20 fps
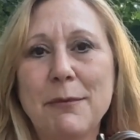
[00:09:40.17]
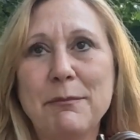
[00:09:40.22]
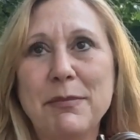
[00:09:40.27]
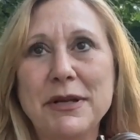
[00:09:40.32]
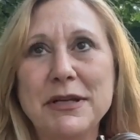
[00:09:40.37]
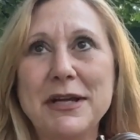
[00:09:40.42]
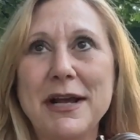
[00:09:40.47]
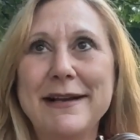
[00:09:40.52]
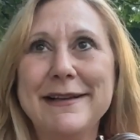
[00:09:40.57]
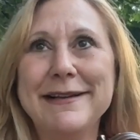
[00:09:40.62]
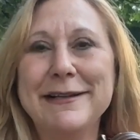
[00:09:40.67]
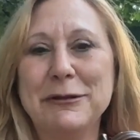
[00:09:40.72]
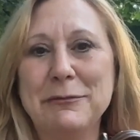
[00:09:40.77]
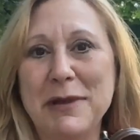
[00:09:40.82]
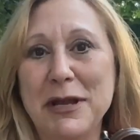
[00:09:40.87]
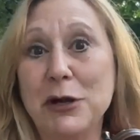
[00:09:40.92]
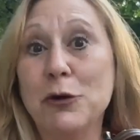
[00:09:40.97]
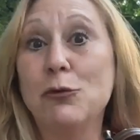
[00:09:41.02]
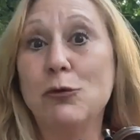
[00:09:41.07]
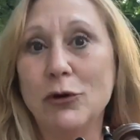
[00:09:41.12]
but yet it'll
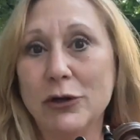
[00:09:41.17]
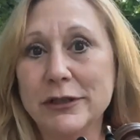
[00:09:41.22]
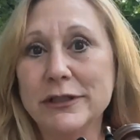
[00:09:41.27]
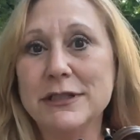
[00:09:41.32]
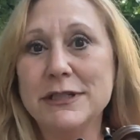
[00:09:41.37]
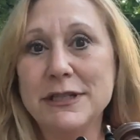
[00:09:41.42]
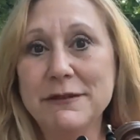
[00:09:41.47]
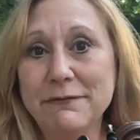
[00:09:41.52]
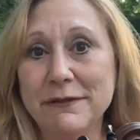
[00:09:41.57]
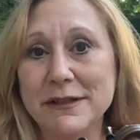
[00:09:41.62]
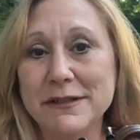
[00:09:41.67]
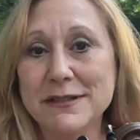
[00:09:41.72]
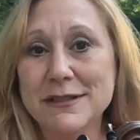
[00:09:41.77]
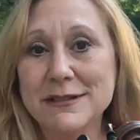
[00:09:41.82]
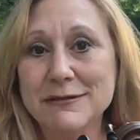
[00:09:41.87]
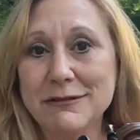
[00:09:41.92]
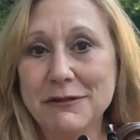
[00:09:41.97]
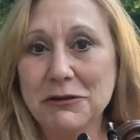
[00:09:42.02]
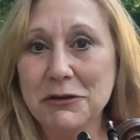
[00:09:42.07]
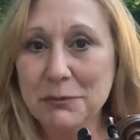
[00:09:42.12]
make a world of
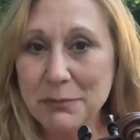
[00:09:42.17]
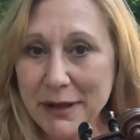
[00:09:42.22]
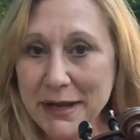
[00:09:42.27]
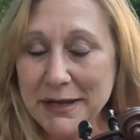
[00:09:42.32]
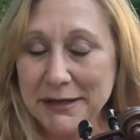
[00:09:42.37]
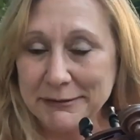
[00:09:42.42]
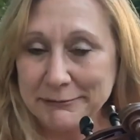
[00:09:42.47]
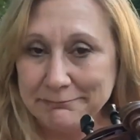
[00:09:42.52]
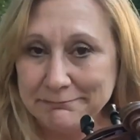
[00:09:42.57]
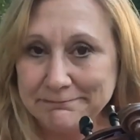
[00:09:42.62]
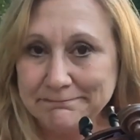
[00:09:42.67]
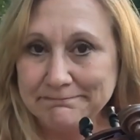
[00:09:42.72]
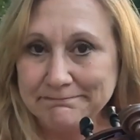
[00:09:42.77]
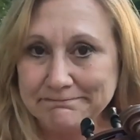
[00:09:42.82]
difference in your playing.